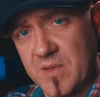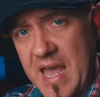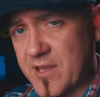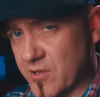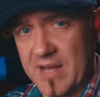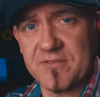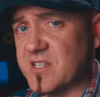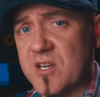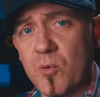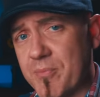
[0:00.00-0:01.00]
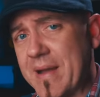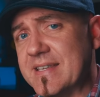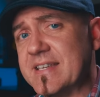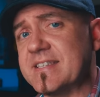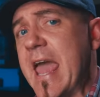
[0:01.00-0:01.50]
you'll have to deal with my
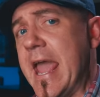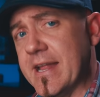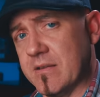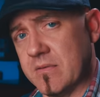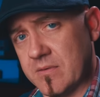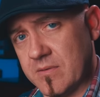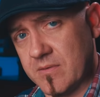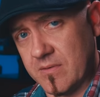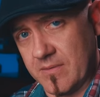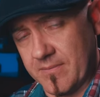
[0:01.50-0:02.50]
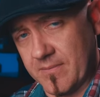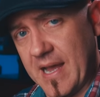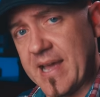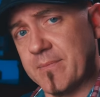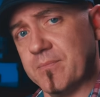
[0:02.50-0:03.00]
disdain.
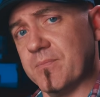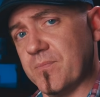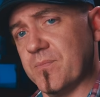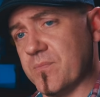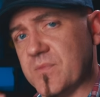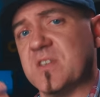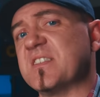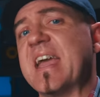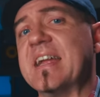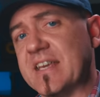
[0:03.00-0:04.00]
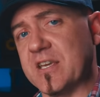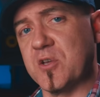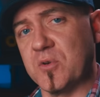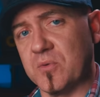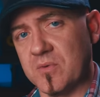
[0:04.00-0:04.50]
I am disdaining
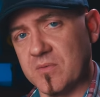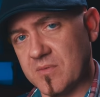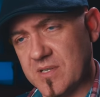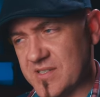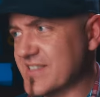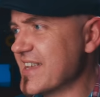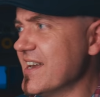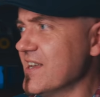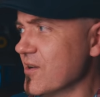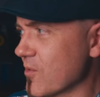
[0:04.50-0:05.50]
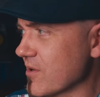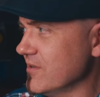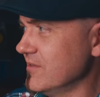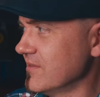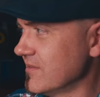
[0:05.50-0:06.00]
you. Is disdaining a word?